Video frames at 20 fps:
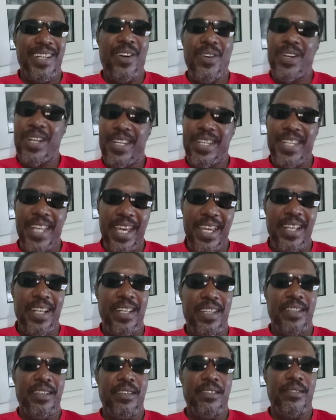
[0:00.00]
on a
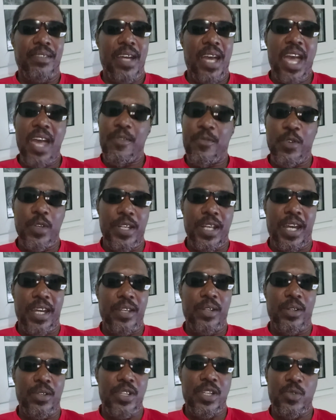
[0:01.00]
daily, every
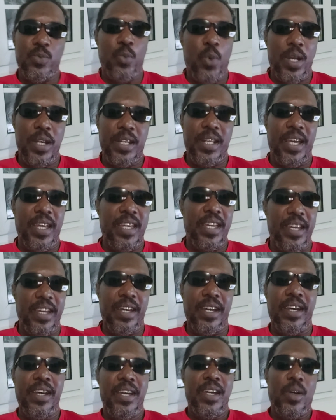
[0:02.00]
day. Not just one day
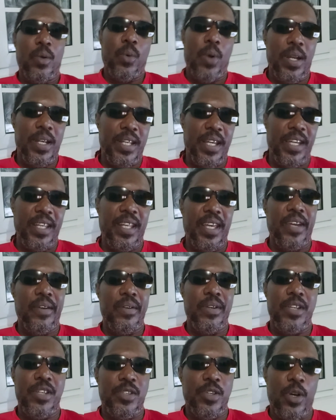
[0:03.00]
here, one day
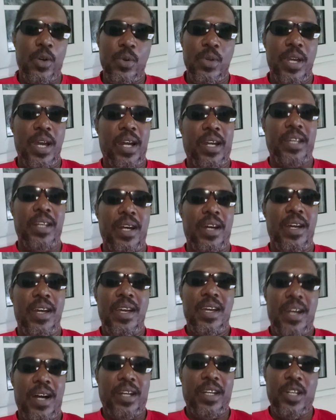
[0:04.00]
there, and just, oh yeah,
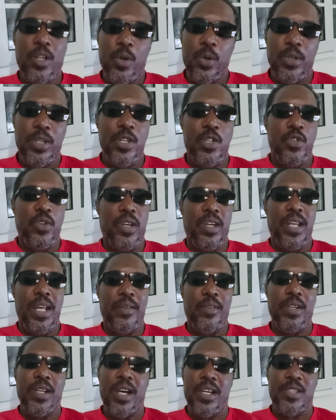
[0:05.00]
I can go on the tree and
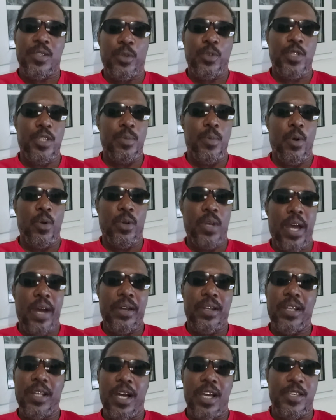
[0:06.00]
have a nice little smoke
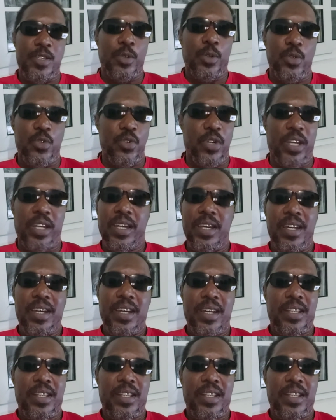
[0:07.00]
now and a nice little drink.